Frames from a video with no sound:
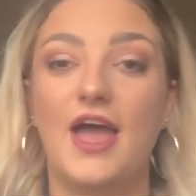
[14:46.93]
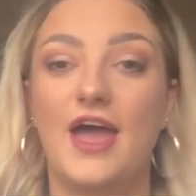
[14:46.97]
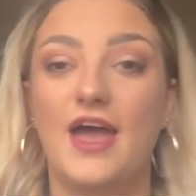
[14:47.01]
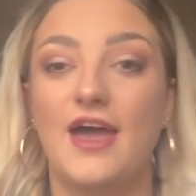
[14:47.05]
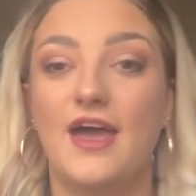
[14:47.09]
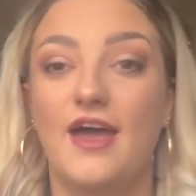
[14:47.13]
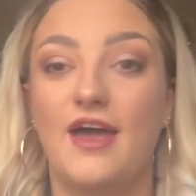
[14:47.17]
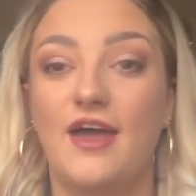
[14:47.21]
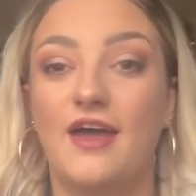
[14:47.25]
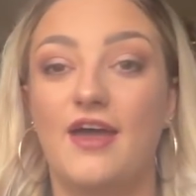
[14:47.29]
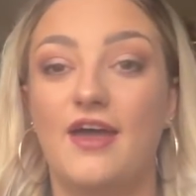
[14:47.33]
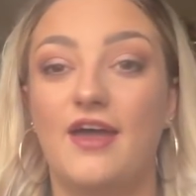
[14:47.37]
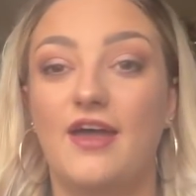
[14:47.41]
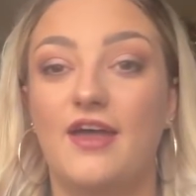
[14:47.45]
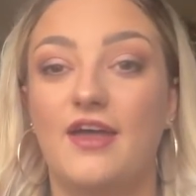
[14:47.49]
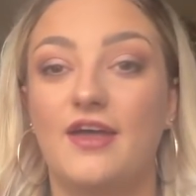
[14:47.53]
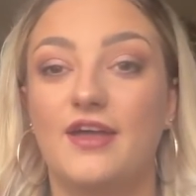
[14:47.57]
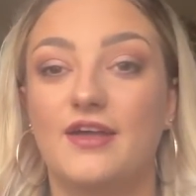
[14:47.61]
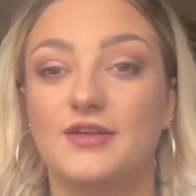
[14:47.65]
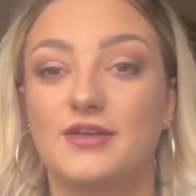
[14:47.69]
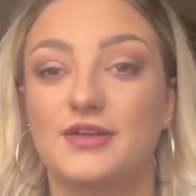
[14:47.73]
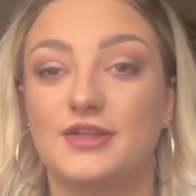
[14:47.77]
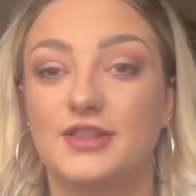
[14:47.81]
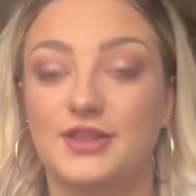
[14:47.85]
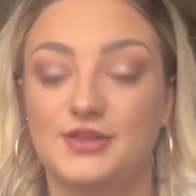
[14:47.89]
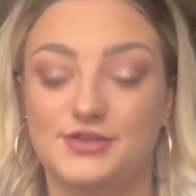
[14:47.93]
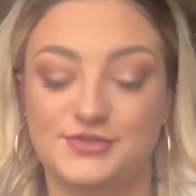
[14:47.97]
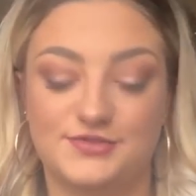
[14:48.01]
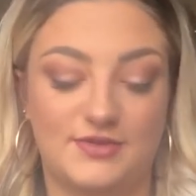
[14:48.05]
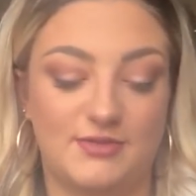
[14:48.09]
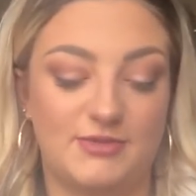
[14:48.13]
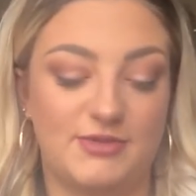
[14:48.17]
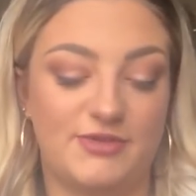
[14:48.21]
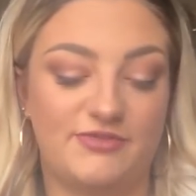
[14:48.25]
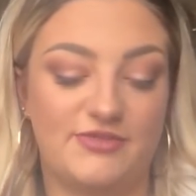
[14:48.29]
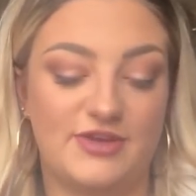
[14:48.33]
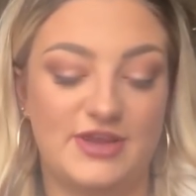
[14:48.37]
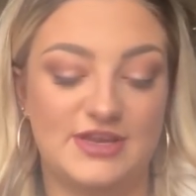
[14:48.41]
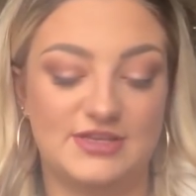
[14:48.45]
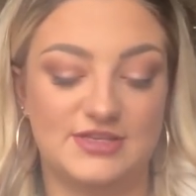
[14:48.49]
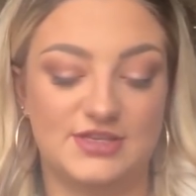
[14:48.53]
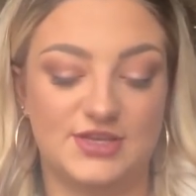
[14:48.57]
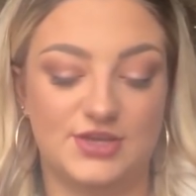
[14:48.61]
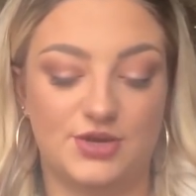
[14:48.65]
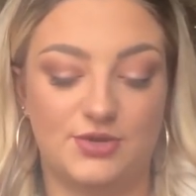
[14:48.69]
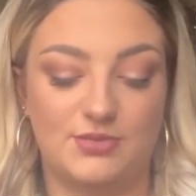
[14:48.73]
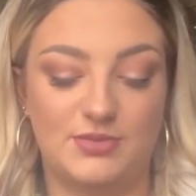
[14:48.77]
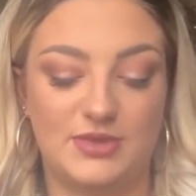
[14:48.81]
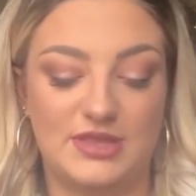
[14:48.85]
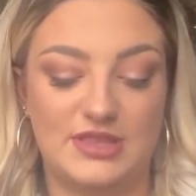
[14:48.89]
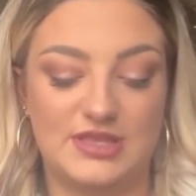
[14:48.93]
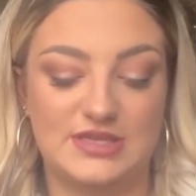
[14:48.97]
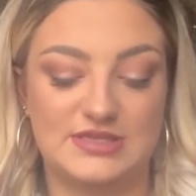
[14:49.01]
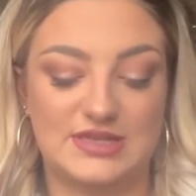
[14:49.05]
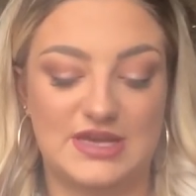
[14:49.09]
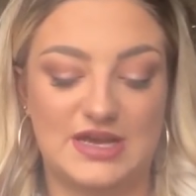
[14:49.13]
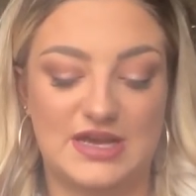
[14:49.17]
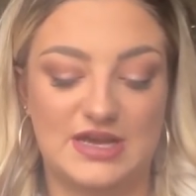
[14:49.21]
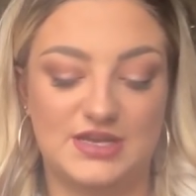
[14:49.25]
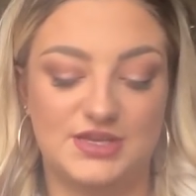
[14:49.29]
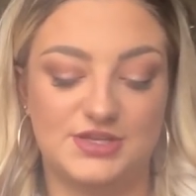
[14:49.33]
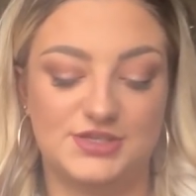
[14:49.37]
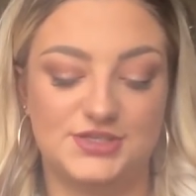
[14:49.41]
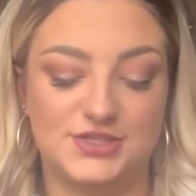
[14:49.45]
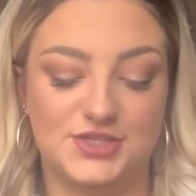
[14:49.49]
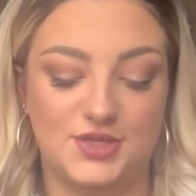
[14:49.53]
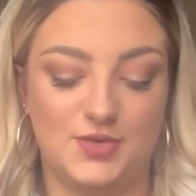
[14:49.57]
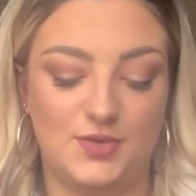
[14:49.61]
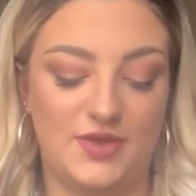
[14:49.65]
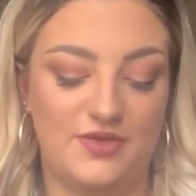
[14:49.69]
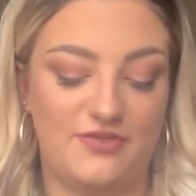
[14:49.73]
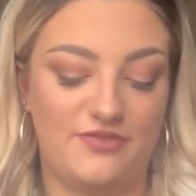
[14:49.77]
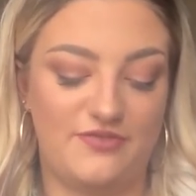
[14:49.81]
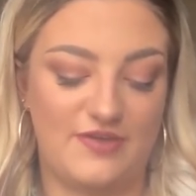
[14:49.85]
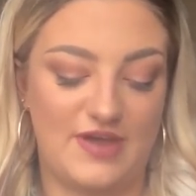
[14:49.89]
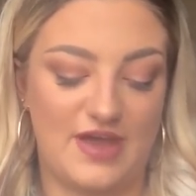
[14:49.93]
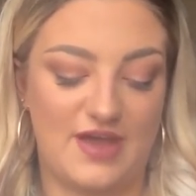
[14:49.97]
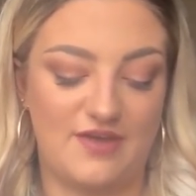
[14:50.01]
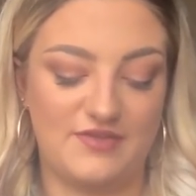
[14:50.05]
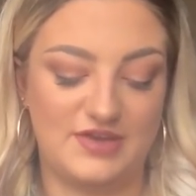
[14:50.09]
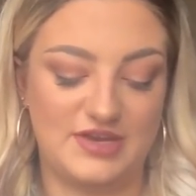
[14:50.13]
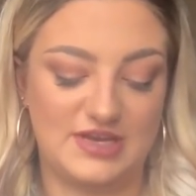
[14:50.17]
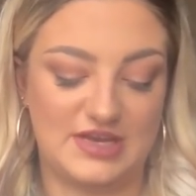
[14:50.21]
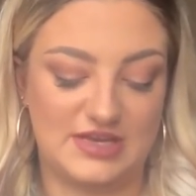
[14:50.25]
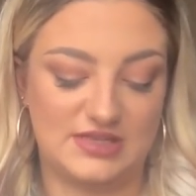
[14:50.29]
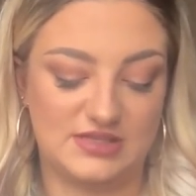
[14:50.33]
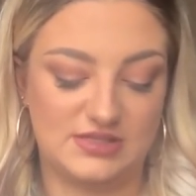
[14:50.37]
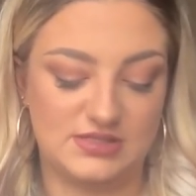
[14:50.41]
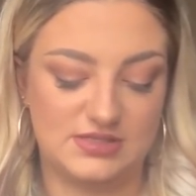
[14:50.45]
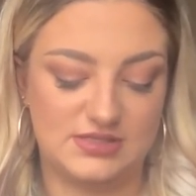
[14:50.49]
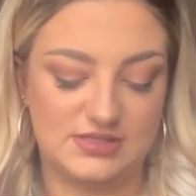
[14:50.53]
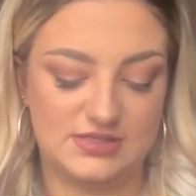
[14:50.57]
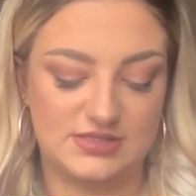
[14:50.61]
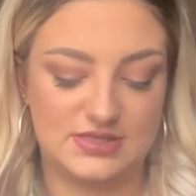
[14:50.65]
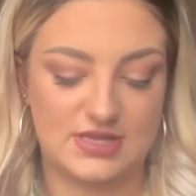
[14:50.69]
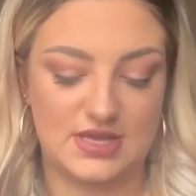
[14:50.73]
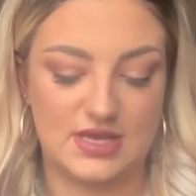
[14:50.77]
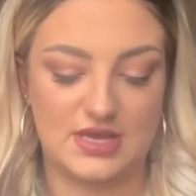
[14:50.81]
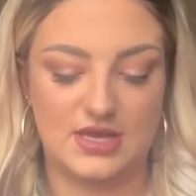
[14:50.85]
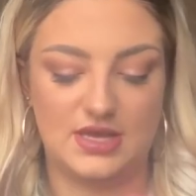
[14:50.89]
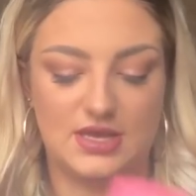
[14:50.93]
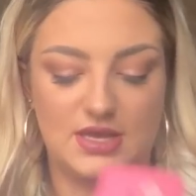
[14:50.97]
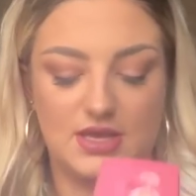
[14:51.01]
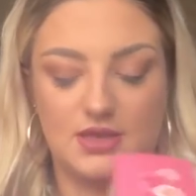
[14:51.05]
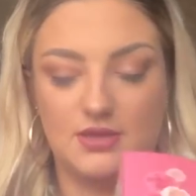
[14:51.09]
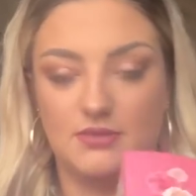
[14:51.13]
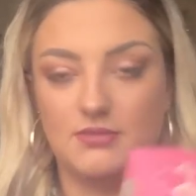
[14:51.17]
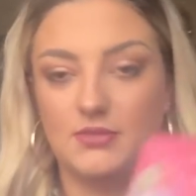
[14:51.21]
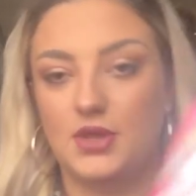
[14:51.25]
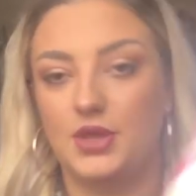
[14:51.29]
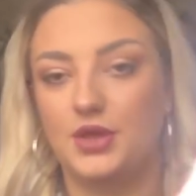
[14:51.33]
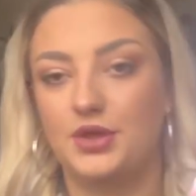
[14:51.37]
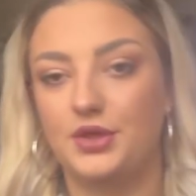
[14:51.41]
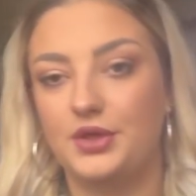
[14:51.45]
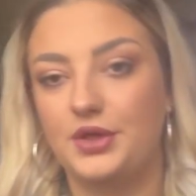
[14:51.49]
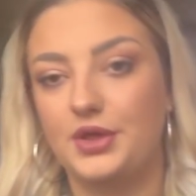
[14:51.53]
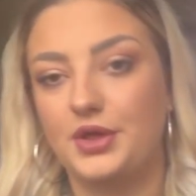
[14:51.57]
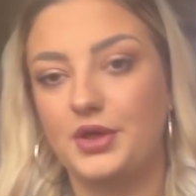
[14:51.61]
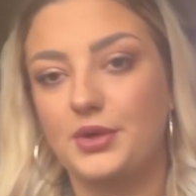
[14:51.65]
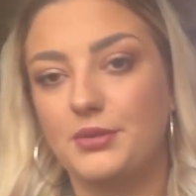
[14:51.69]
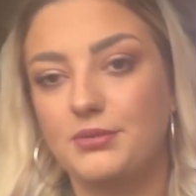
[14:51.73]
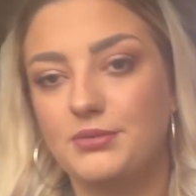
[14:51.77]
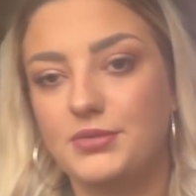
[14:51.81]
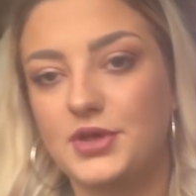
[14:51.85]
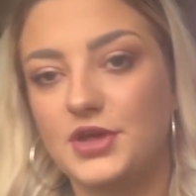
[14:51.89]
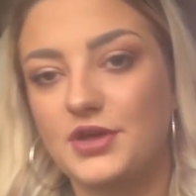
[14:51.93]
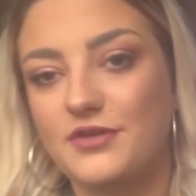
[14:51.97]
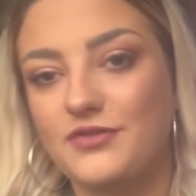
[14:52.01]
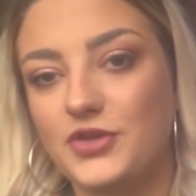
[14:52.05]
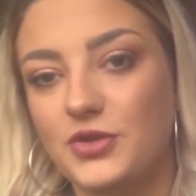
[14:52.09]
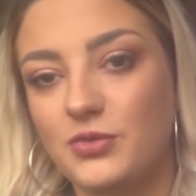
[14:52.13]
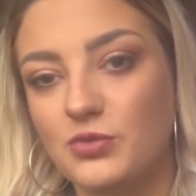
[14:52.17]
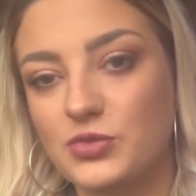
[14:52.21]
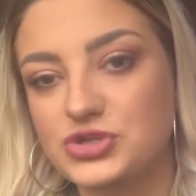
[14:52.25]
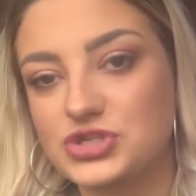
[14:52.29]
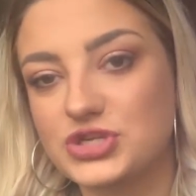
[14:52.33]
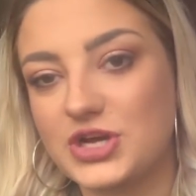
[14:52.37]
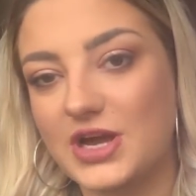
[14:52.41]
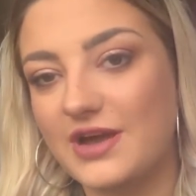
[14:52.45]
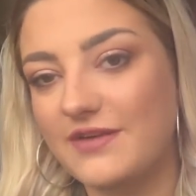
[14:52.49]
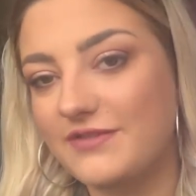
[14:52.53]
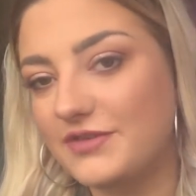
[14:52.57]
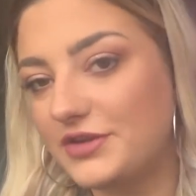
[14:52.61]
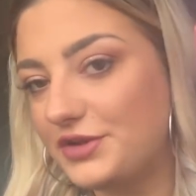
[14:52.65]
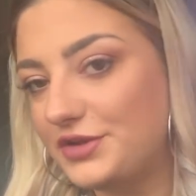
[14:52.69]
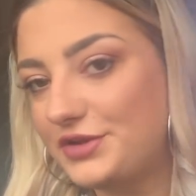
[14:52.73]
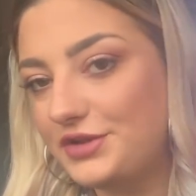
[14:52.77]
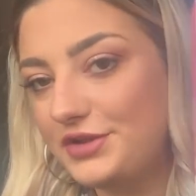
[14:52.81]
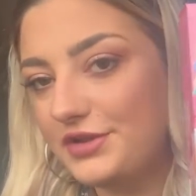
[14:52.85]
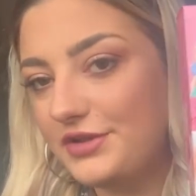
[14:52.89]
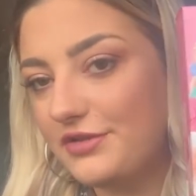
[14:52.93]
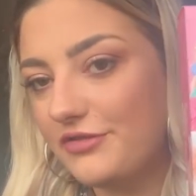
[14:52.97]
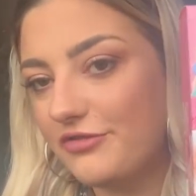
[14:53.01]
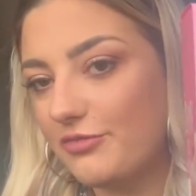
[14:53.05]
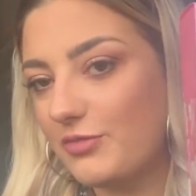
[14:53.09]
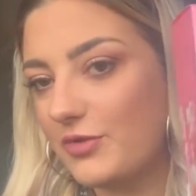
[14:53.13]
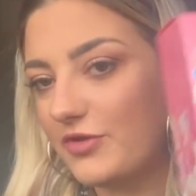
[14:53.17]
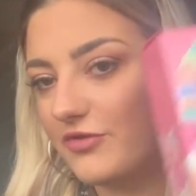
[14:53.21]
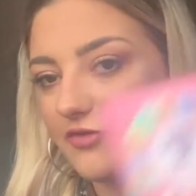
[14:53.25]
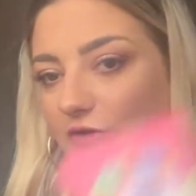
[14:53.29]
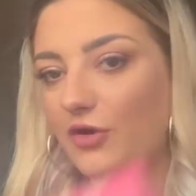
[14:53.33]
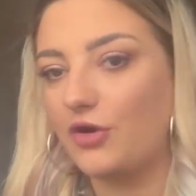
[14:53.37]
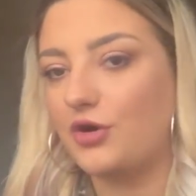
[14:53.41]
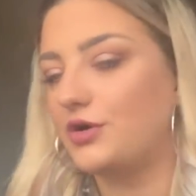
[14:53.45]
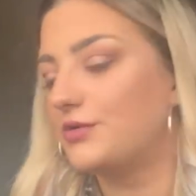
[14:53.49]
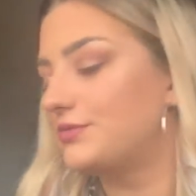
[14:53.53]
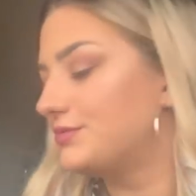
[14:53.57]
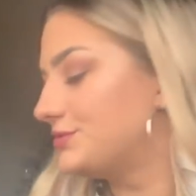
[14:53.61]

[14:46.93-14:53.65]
Uh, close family friend got me this Anna Sui Fairy Dance um, perfume, which I haven't heard of before,